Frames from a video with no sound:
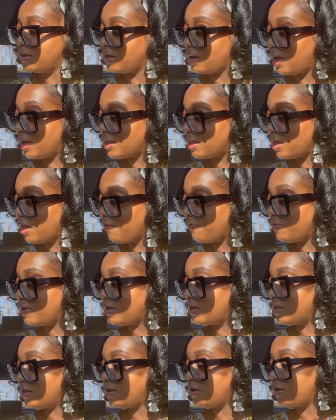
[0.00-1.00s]
i
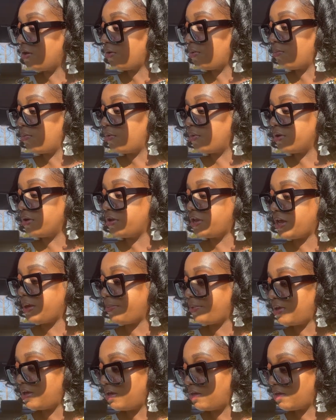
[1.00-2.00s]
definitely know more
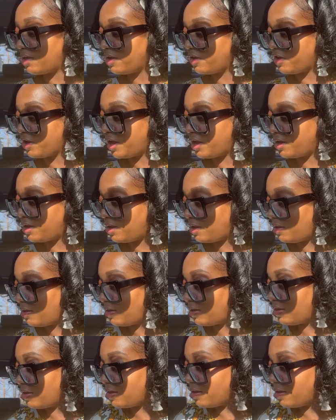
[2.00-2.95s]
japanese than chinese